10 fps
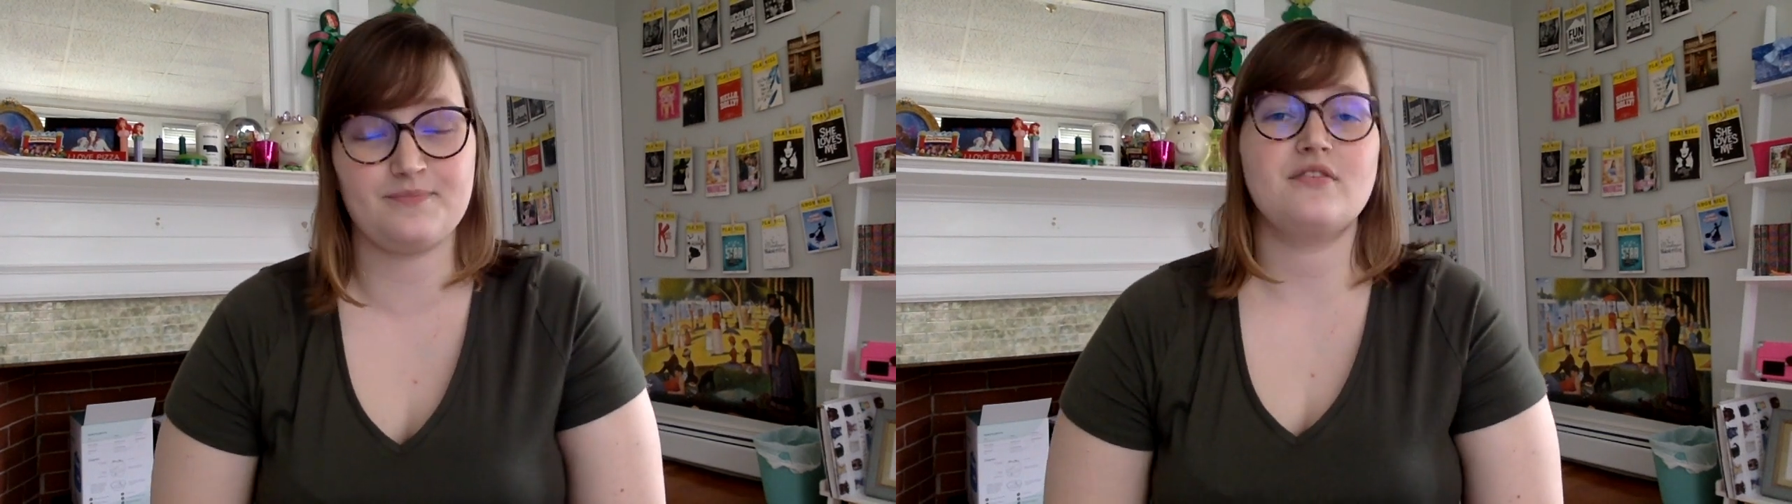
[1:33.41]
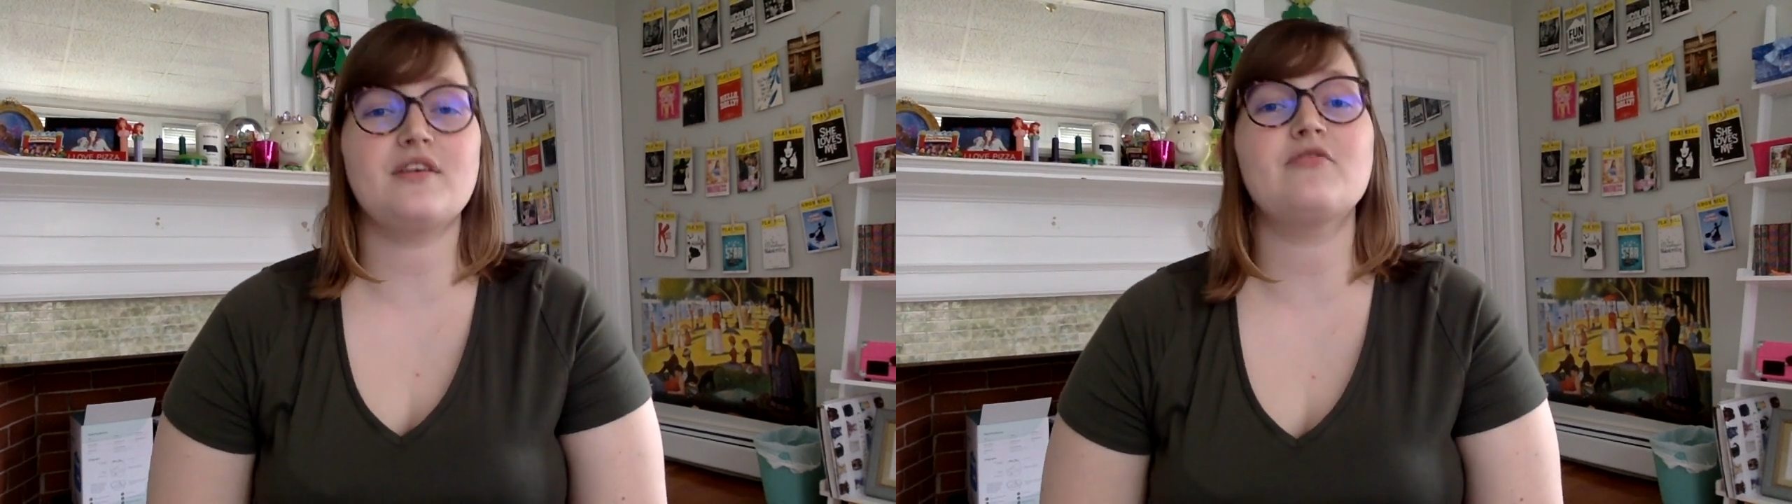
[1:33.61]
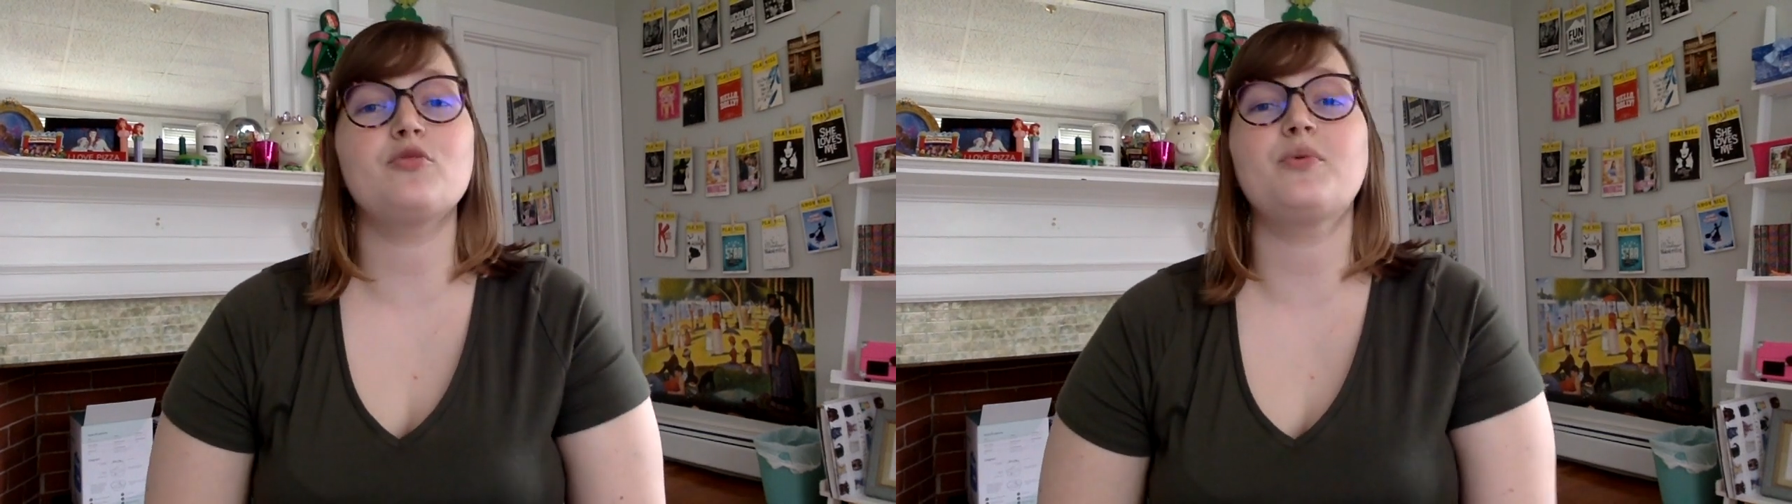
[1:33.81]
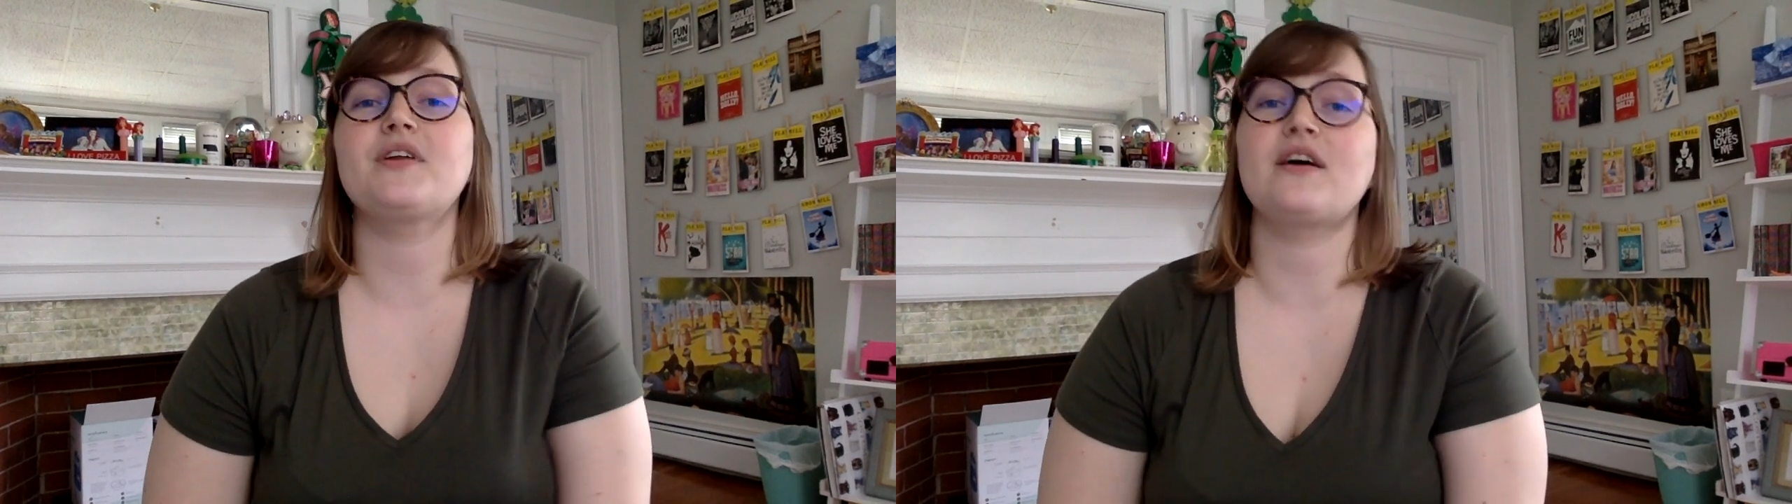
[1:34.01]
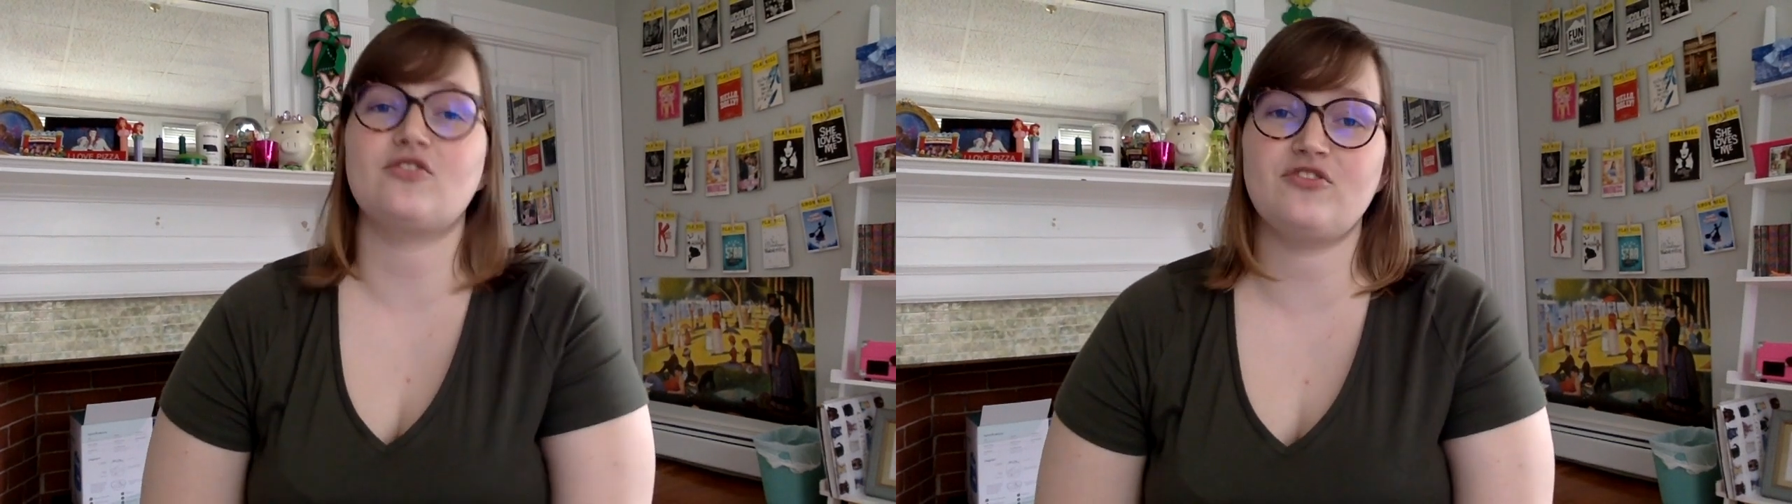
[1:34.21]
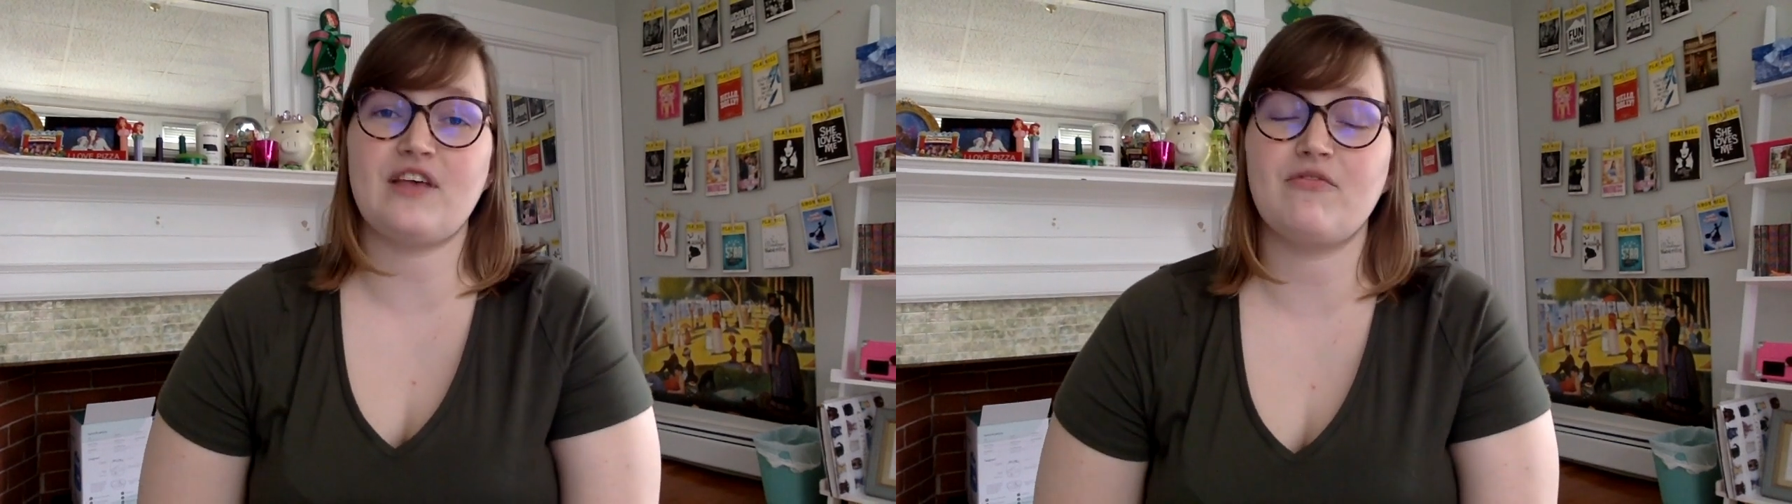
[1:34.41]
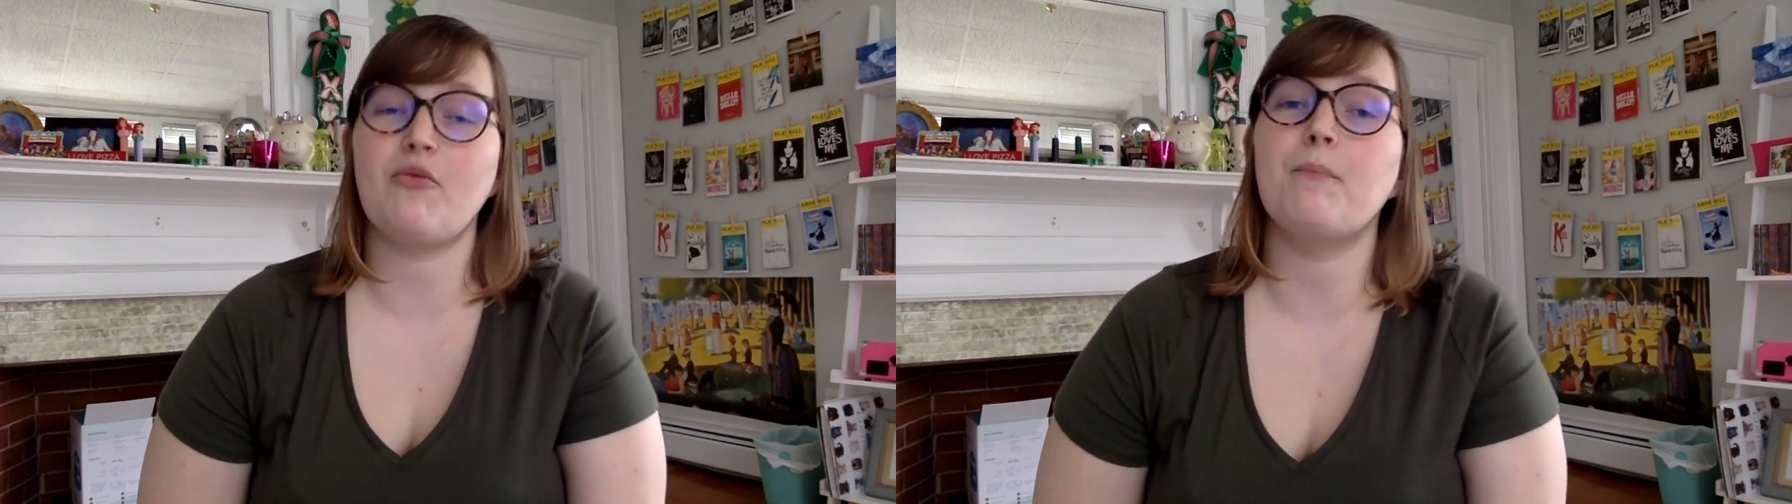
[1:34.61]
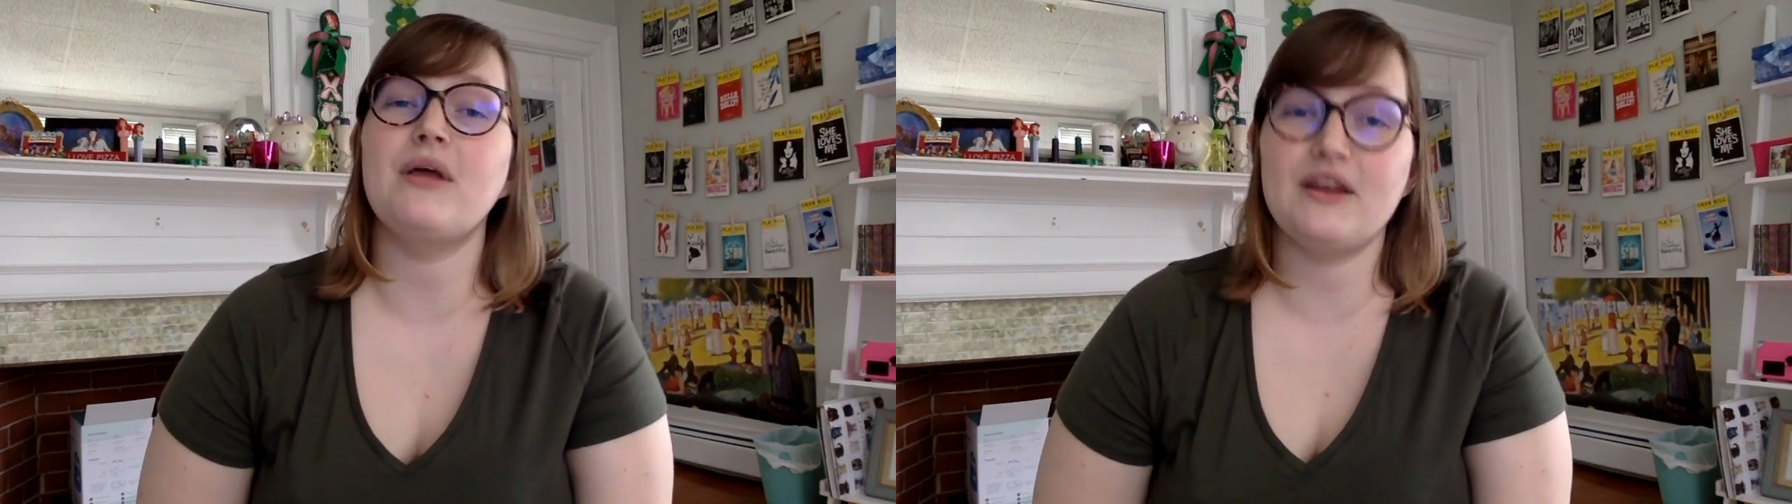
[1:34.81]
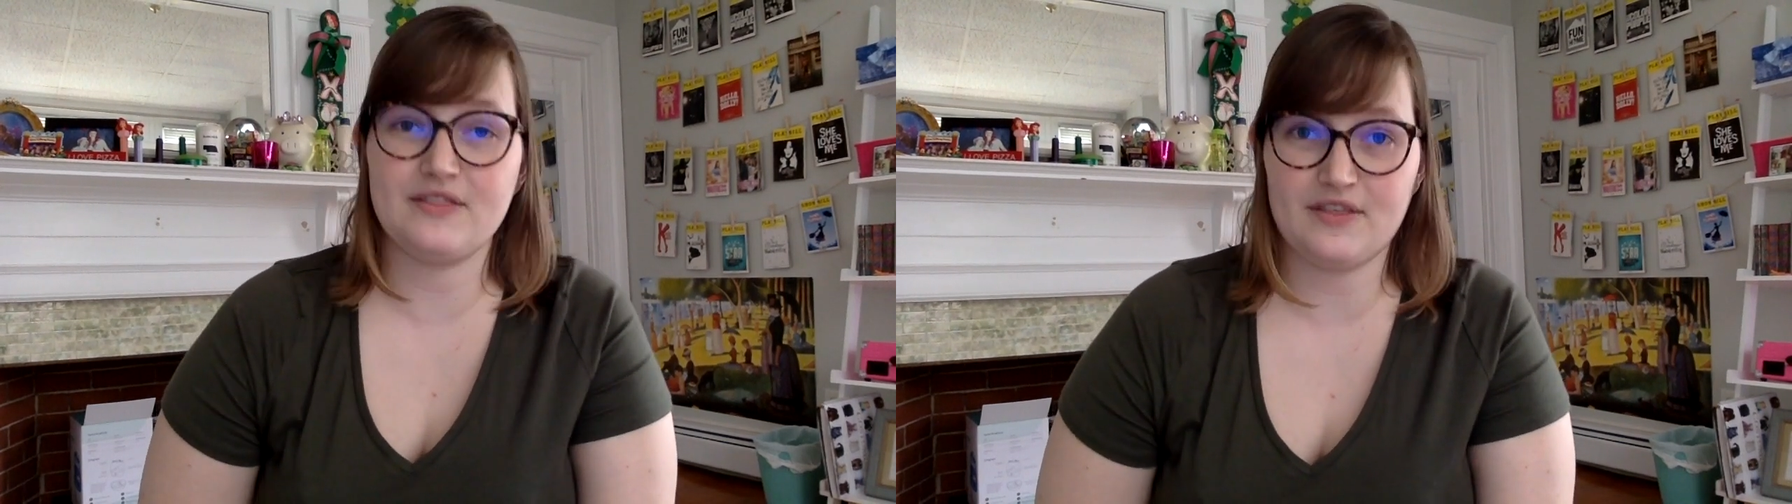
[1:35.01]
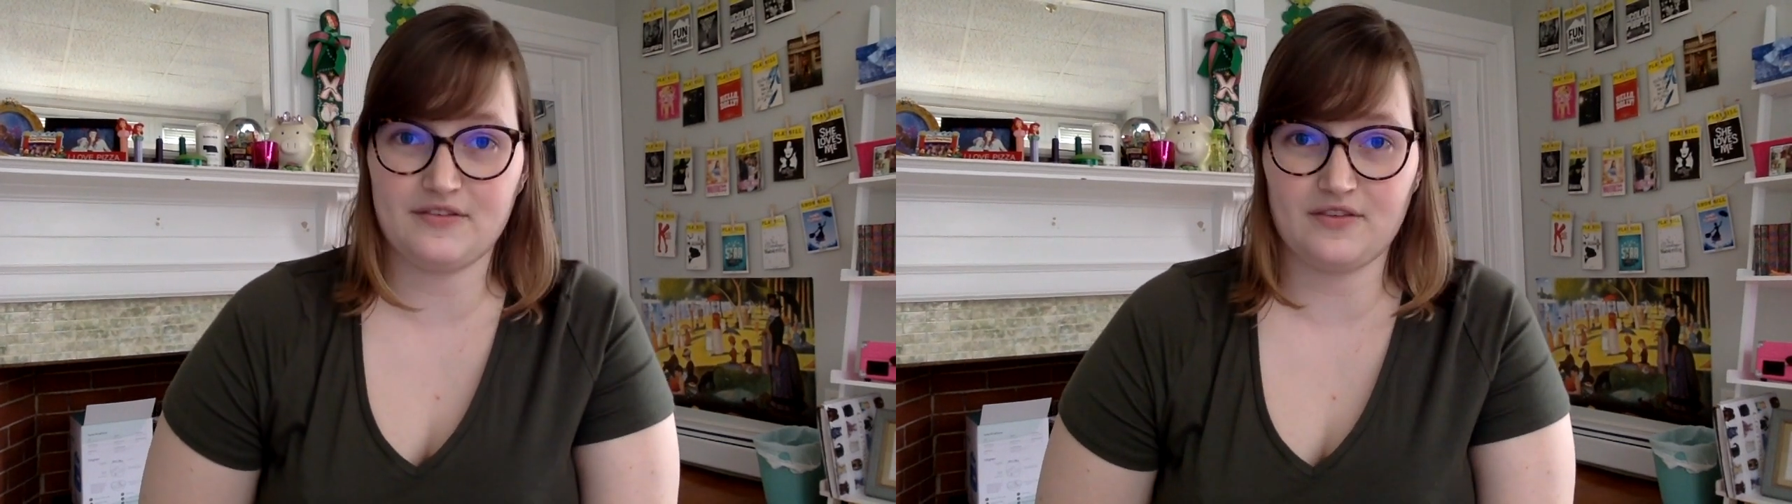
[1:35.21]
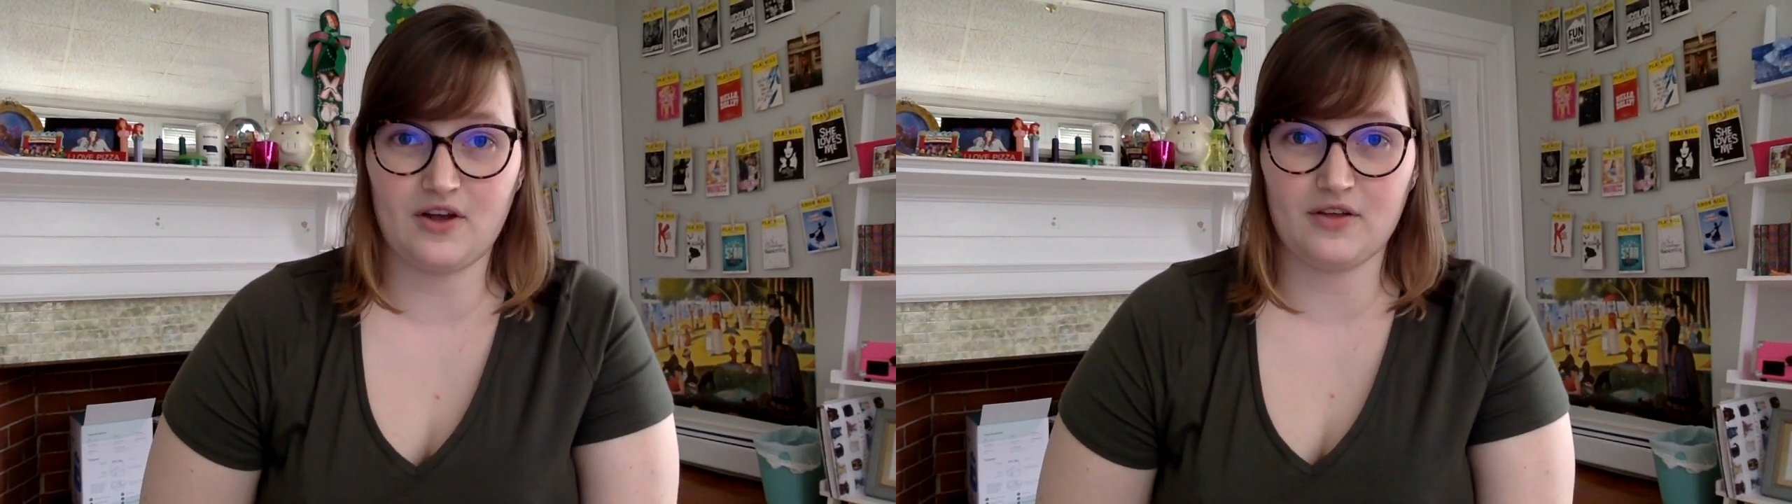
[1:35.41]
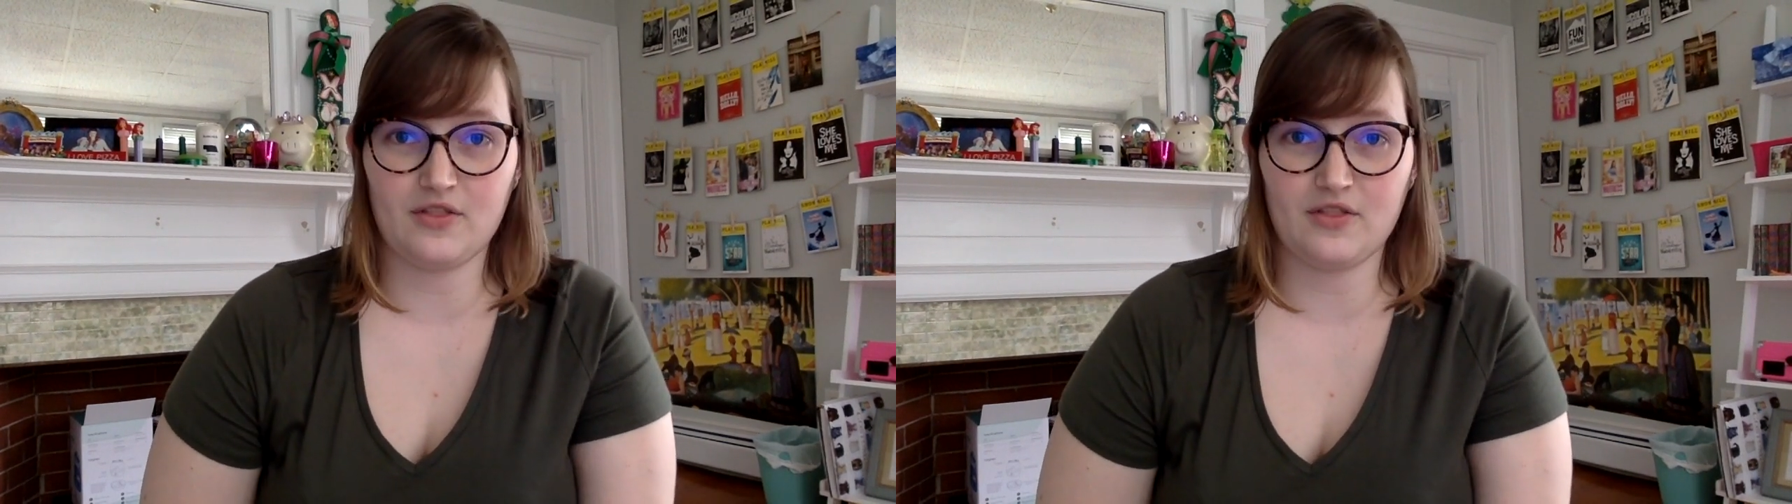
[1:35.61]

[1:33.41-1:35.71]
Several productions have omitted this song,